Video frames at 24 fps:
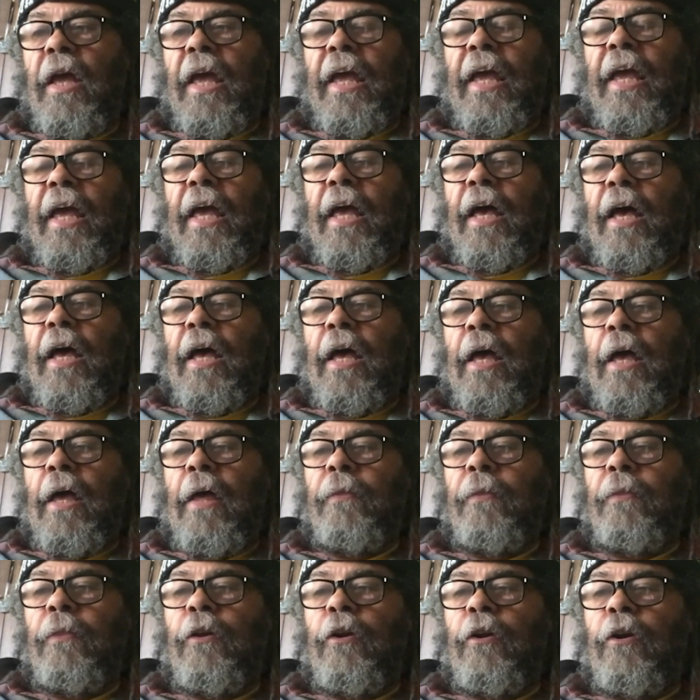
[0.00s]

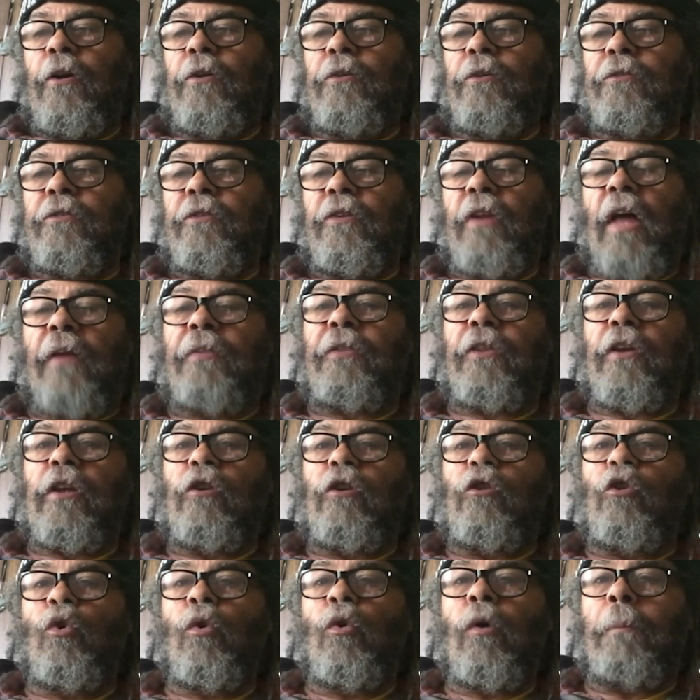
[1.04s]
and there's
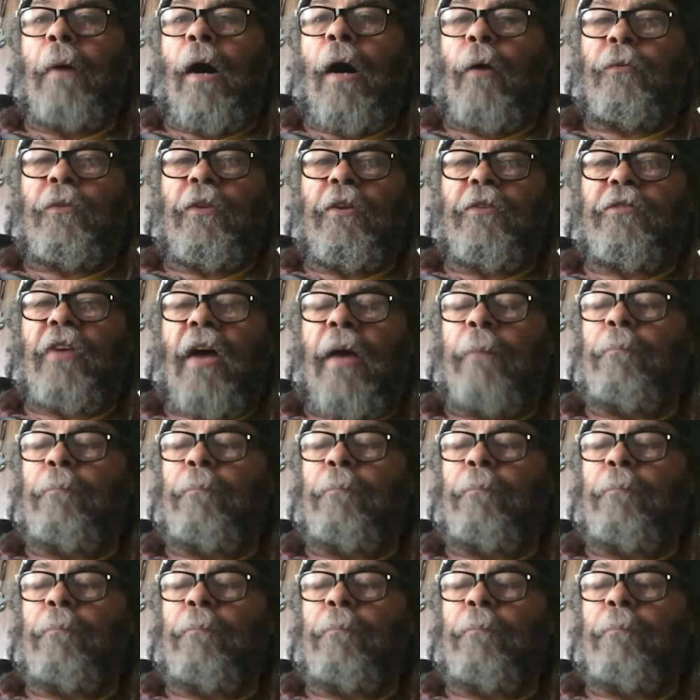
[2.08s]
nothing new about this.